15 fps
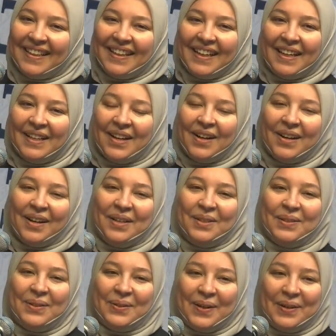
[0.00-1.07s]
and knock on
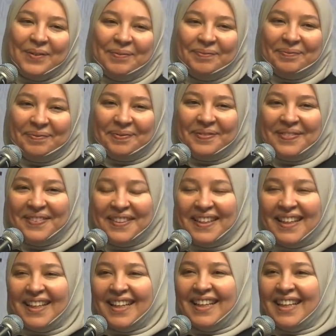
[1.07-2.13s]
his door.
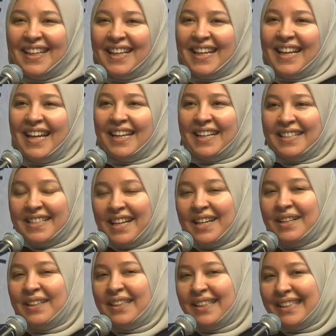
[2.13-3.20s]
And I
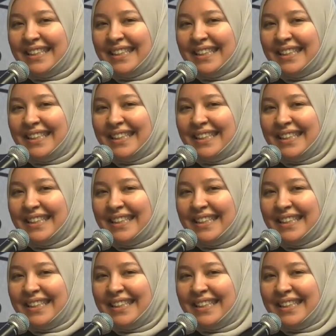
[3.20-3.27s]
said,